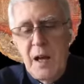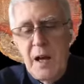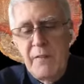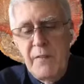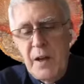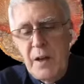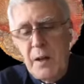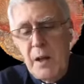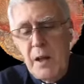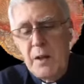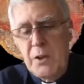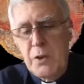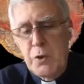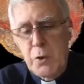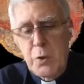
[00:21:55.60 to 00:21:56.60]
of a
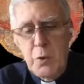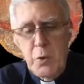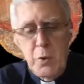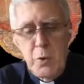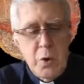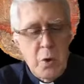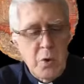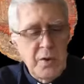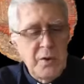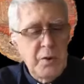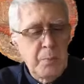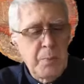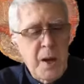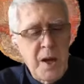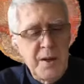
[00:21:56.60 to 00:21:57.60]
true
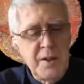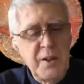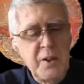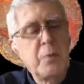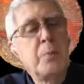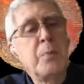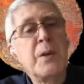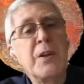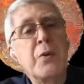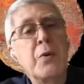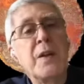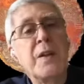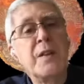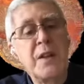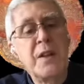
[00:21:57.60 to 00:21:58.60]
correspondence
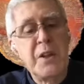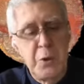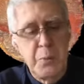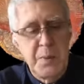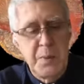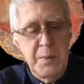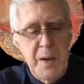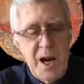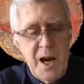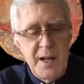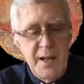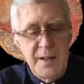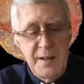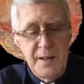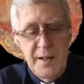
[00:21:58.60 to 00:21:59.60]
between the human
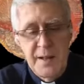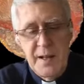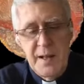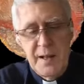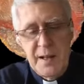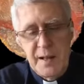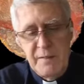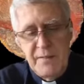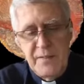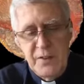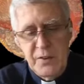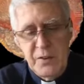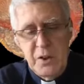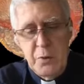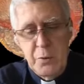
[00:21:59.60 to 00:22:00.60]
mind and
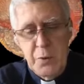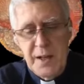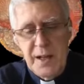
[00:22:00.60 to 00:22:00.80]
physical